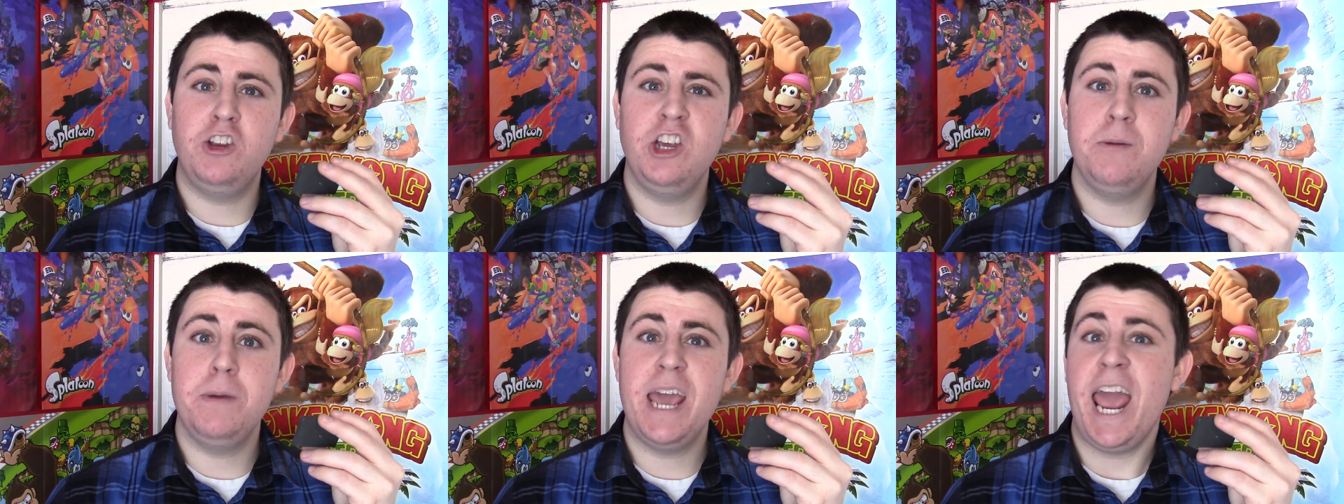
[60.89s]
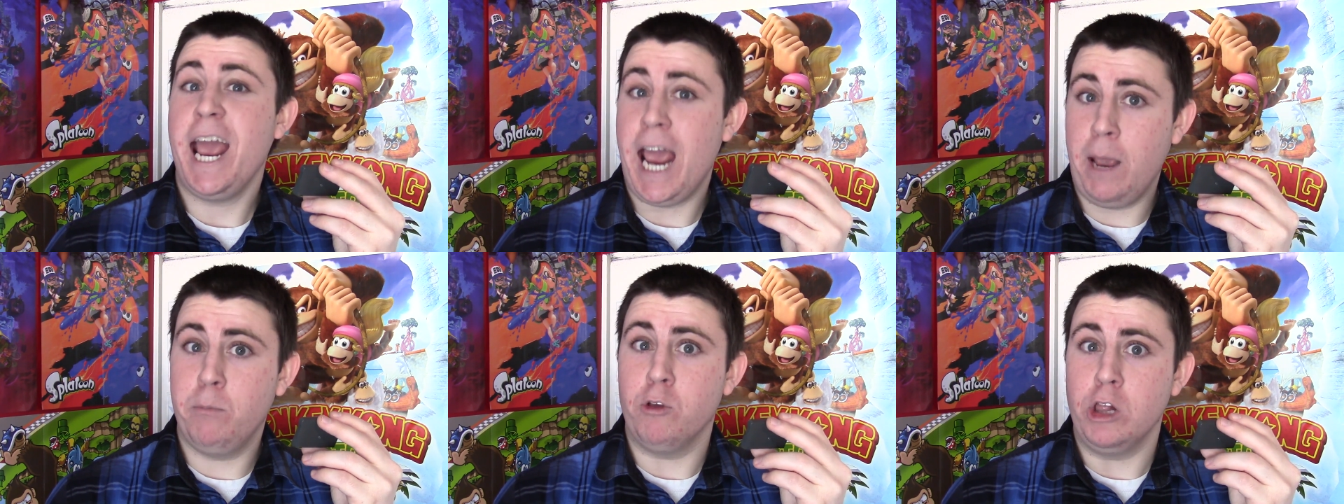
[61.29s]

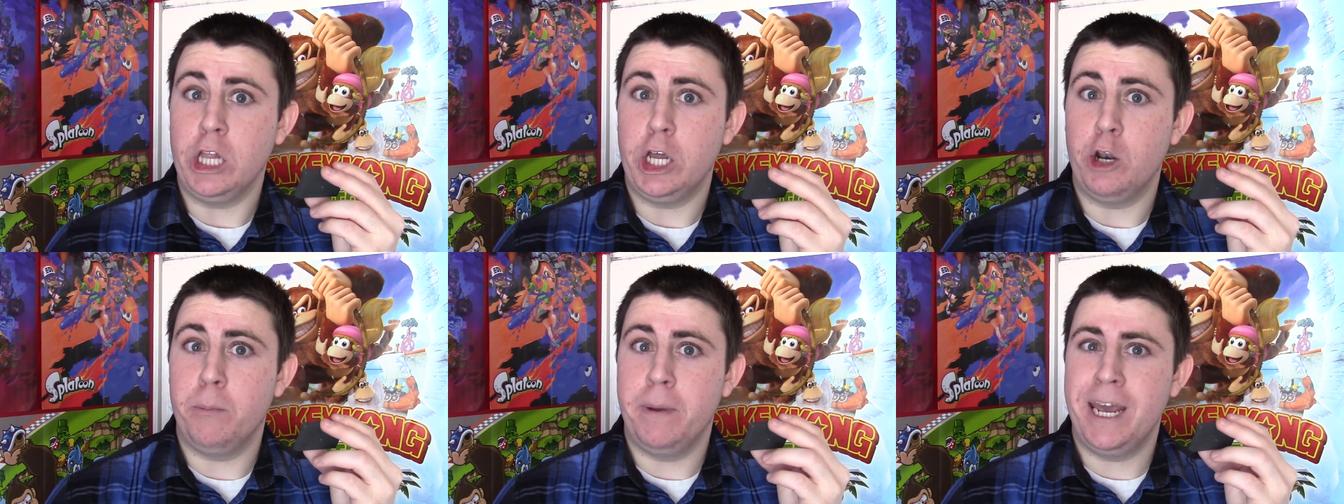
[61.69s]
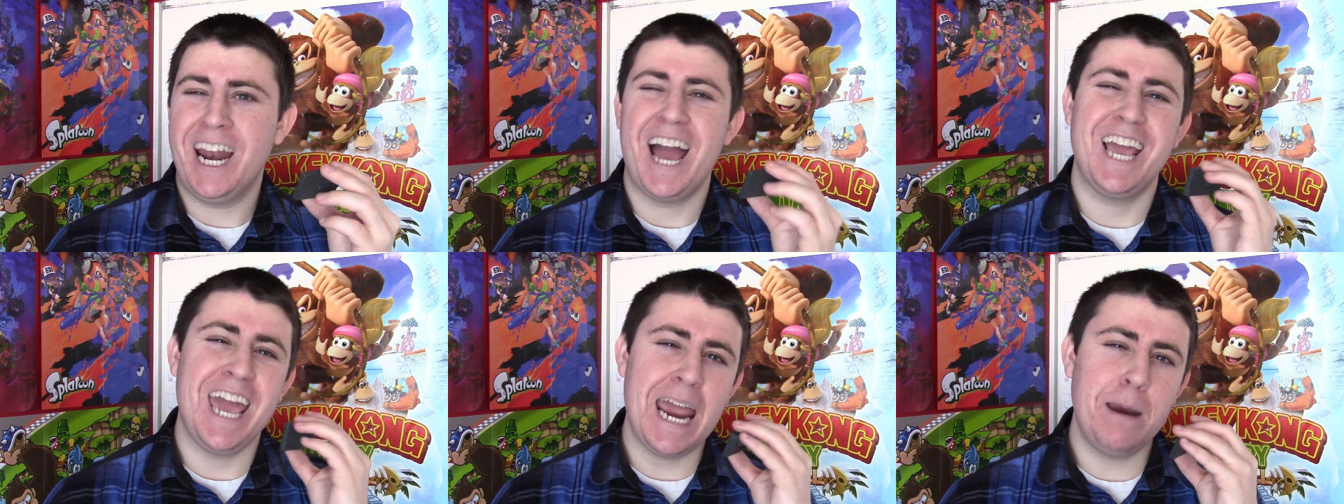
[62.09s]
GBA games a little bit,
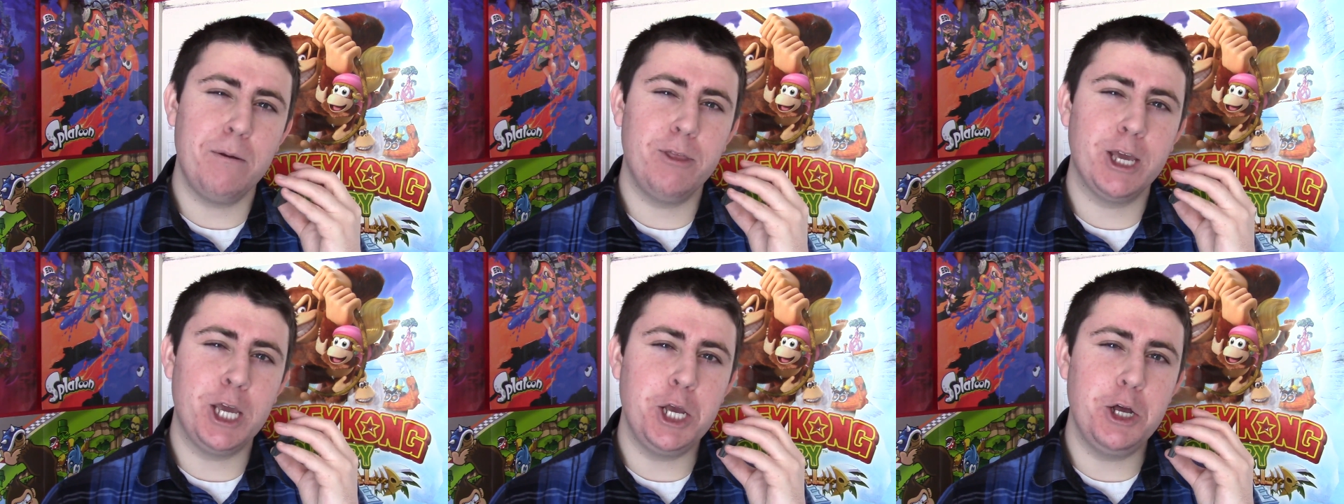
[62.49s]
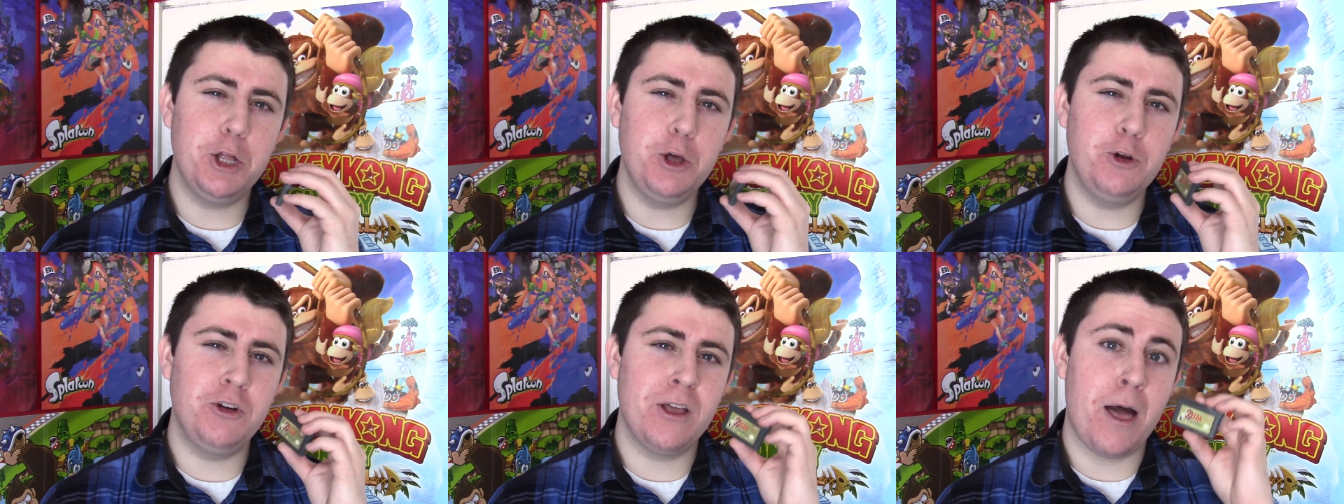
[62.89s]
I came to the
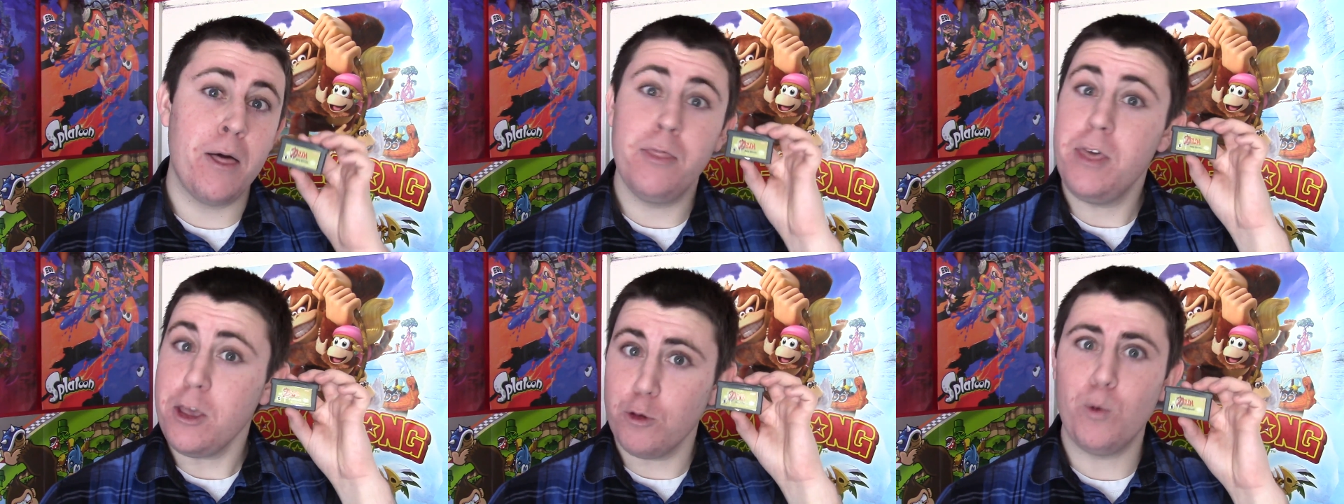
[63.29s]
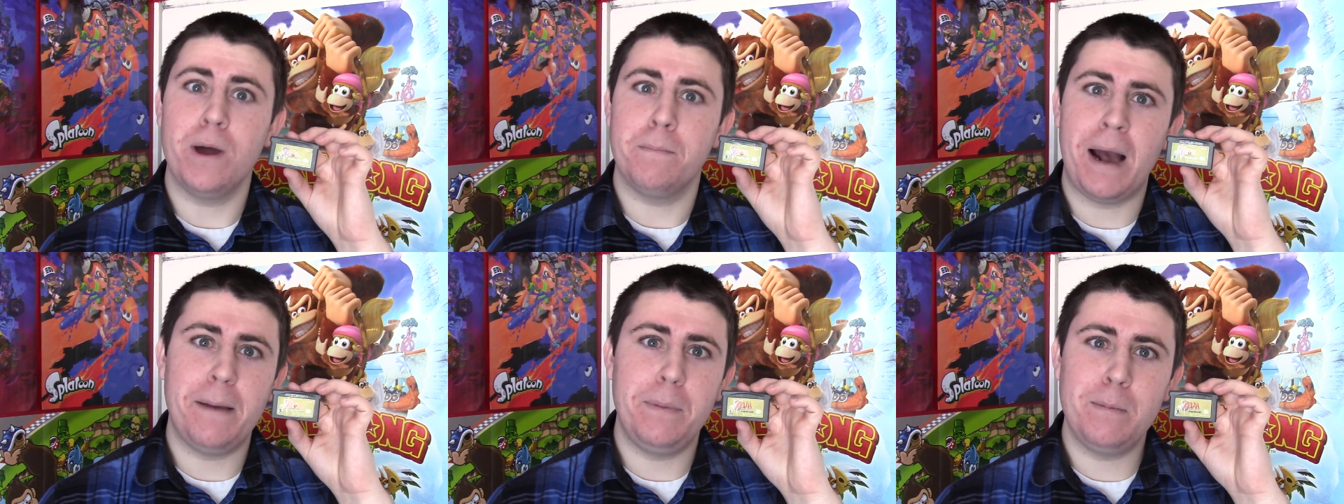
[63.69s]
conclusion that this
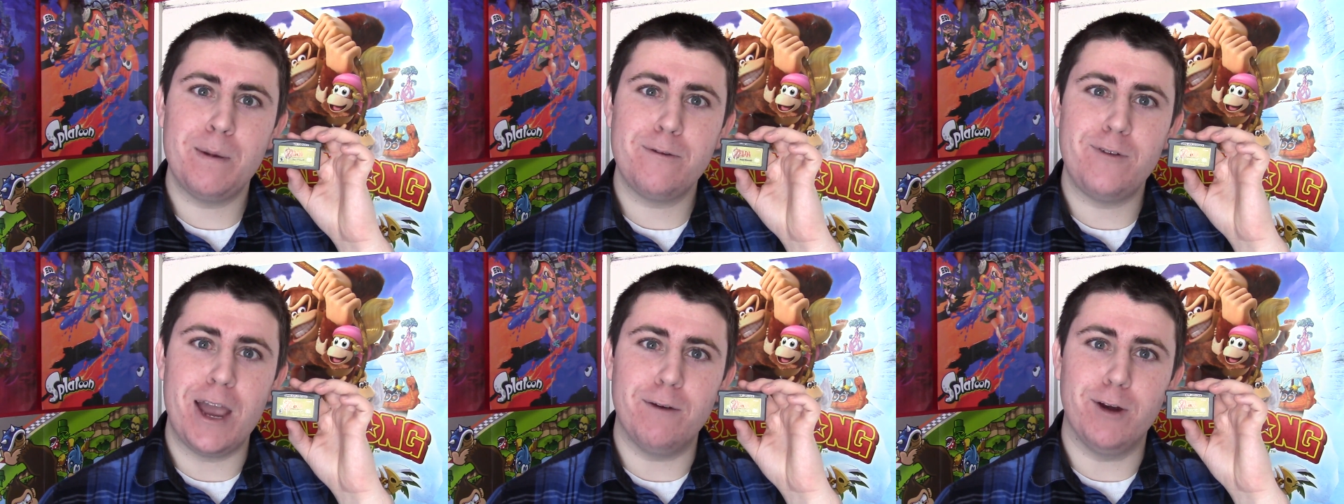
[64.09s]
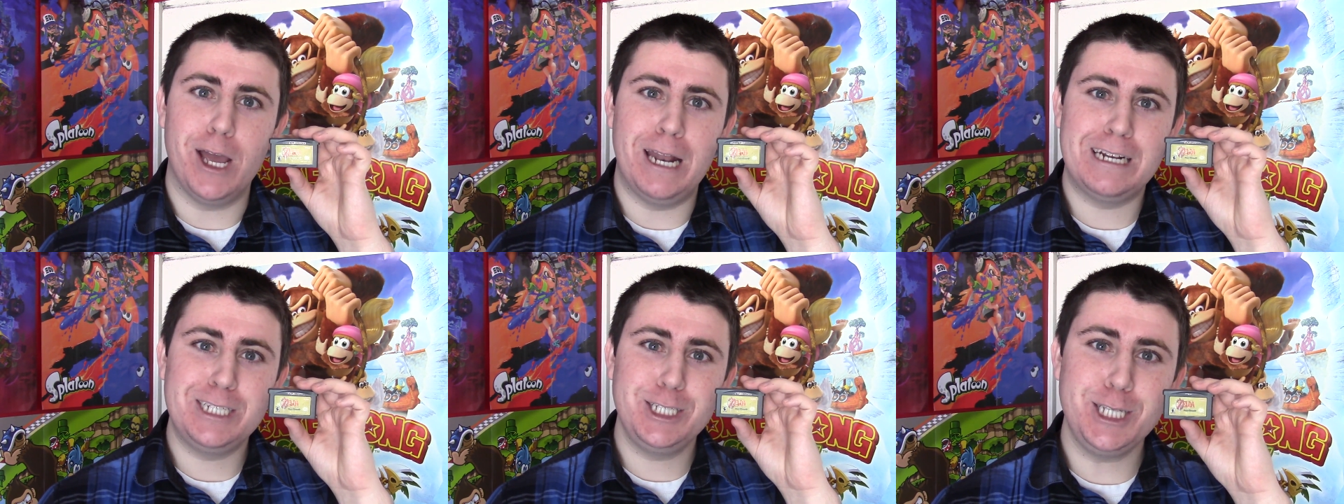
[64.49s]
one might be my
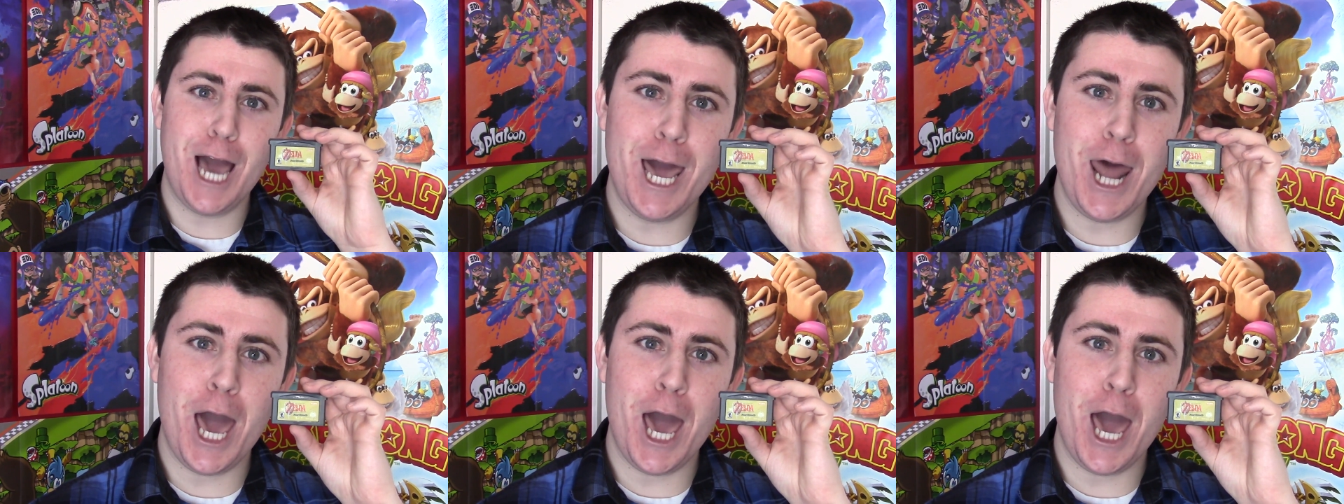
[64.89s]
favorite. It's